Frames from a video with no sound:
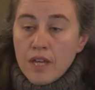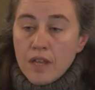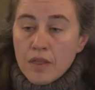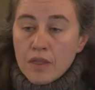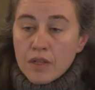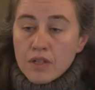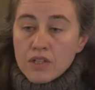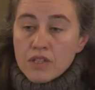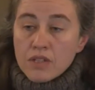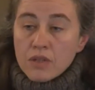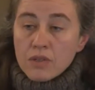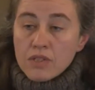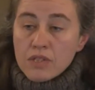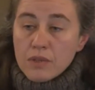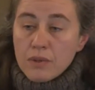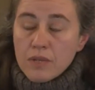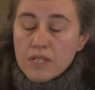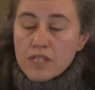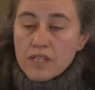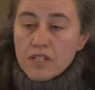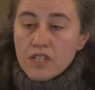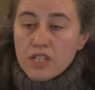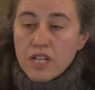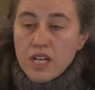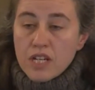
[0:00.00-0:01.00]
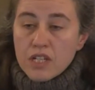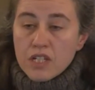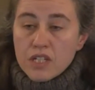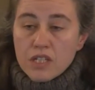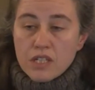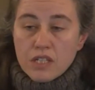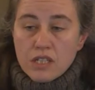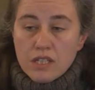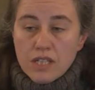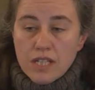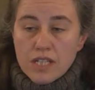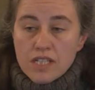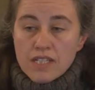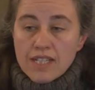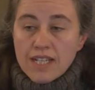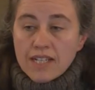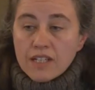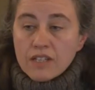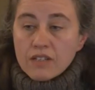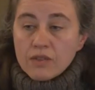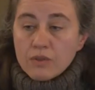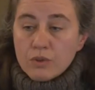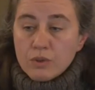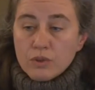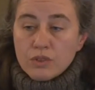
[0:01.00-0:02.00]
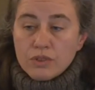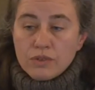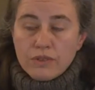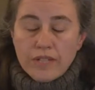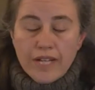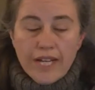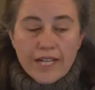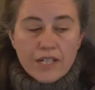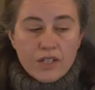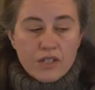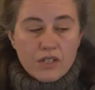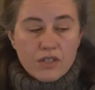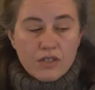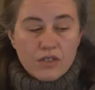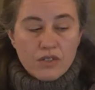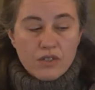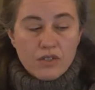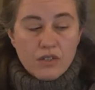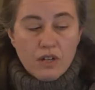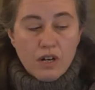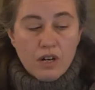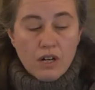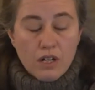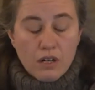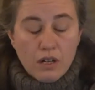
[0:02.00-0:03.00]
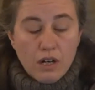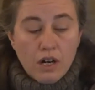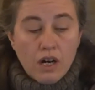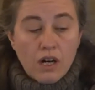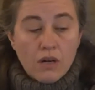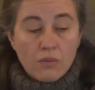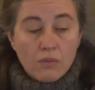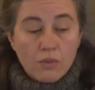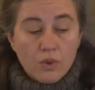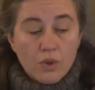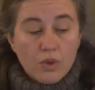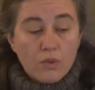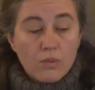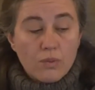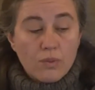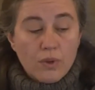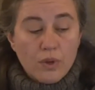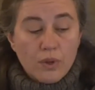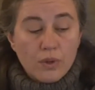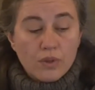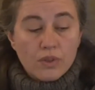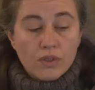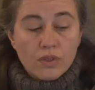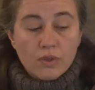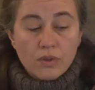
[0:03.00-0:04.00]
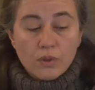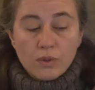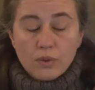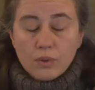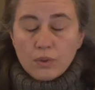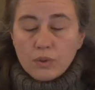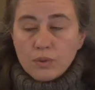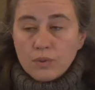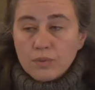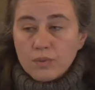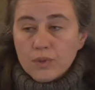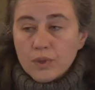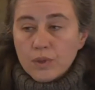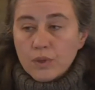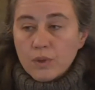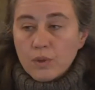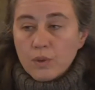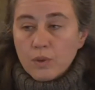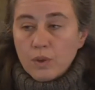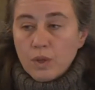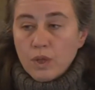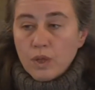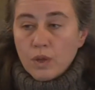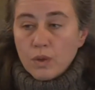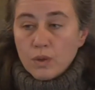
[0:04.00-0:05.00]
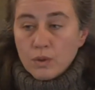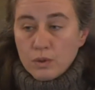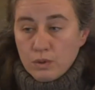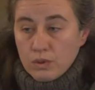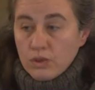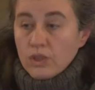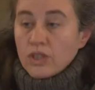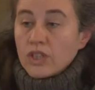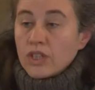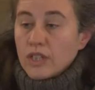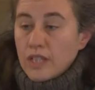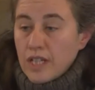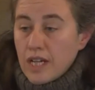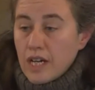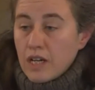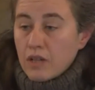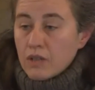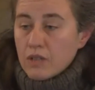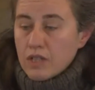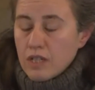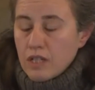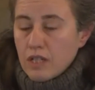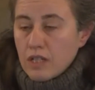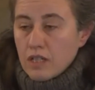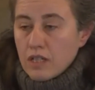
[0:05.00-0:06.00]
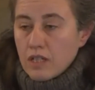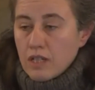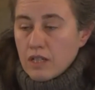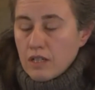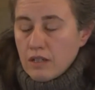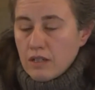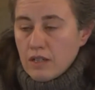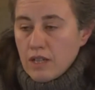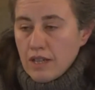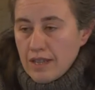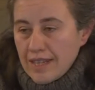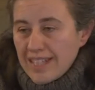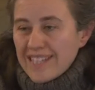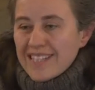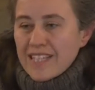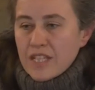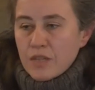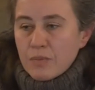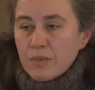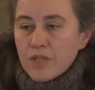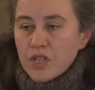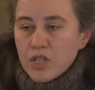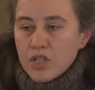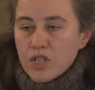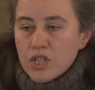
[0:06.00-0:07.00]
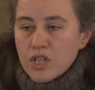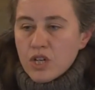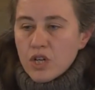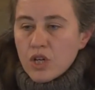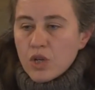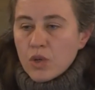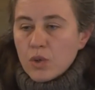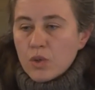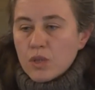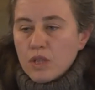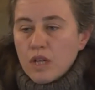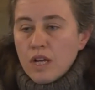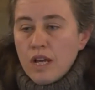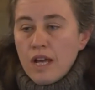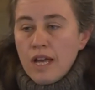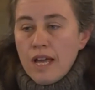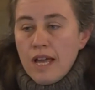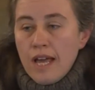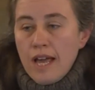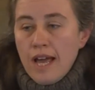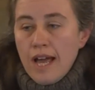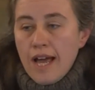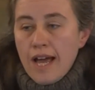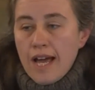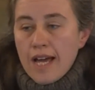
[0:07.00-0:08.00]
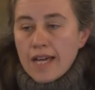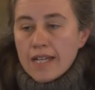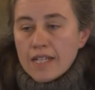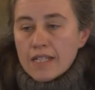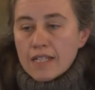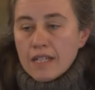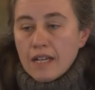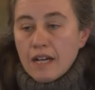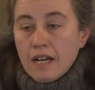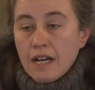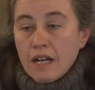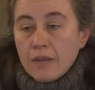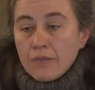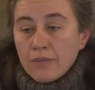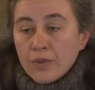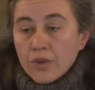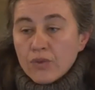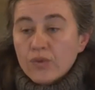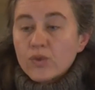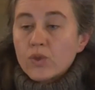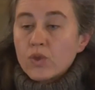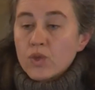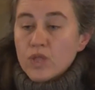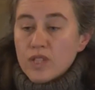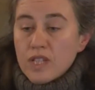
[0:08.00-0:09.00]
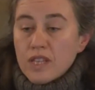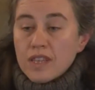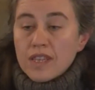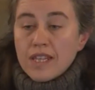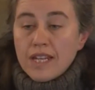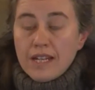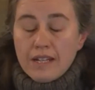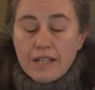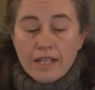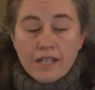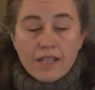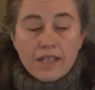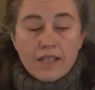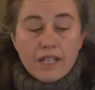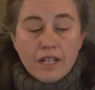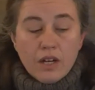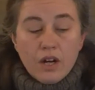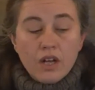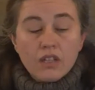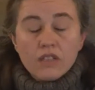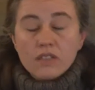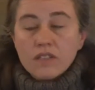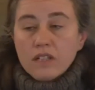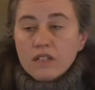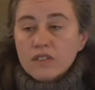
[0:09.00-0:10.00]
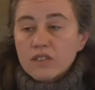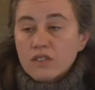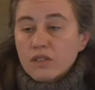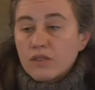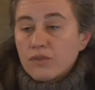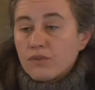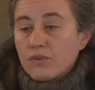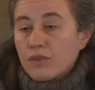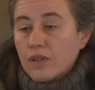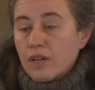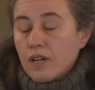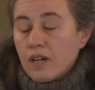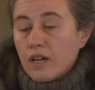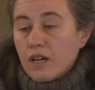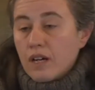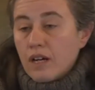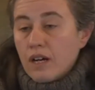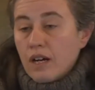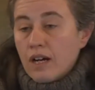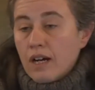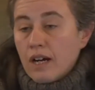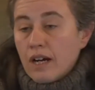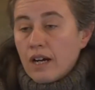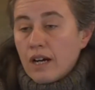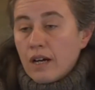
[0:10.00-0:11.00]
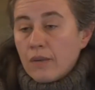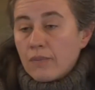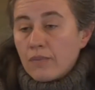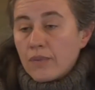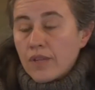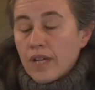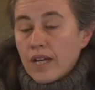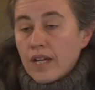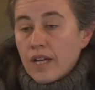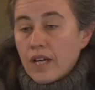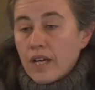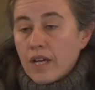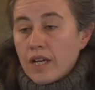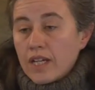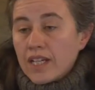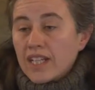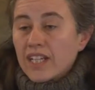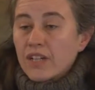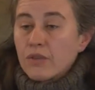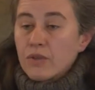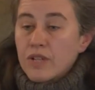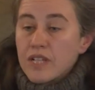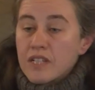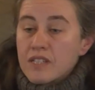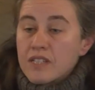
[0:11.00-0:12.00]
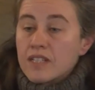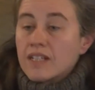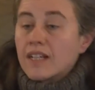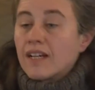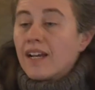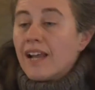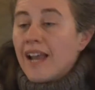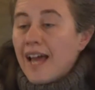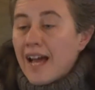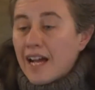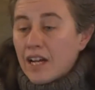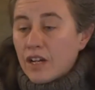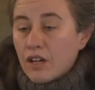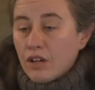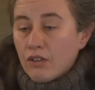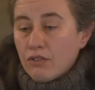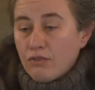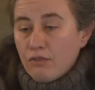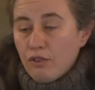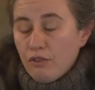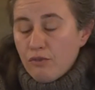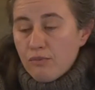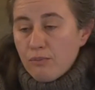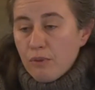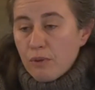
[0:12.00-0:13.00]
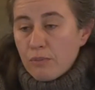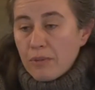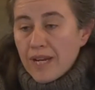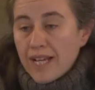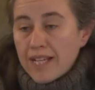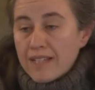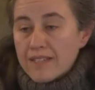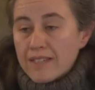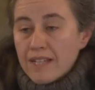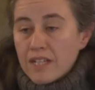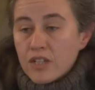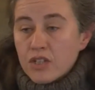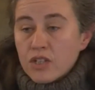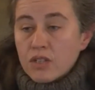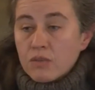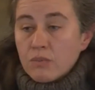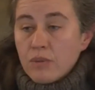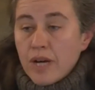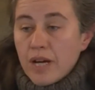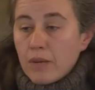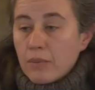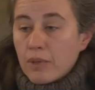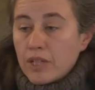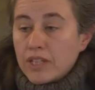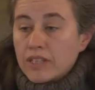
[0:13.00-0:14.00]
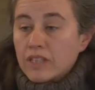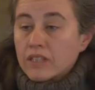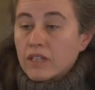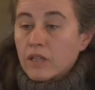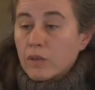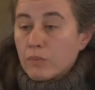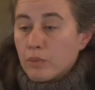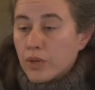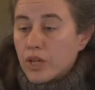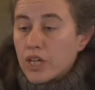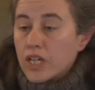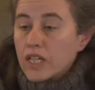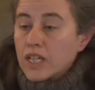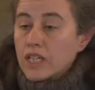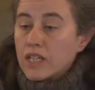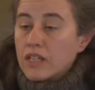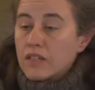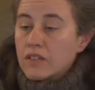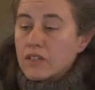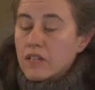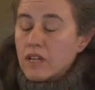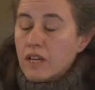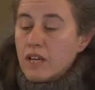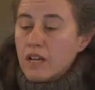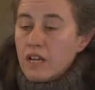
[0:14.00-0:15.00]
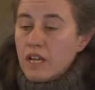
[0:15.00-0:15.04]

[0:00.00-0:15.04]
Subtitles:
There's also a suggestion that second-order elections are more prone to low turnout, and this has been shown. And of course, in the context of an increasing lack of mobilization by political parties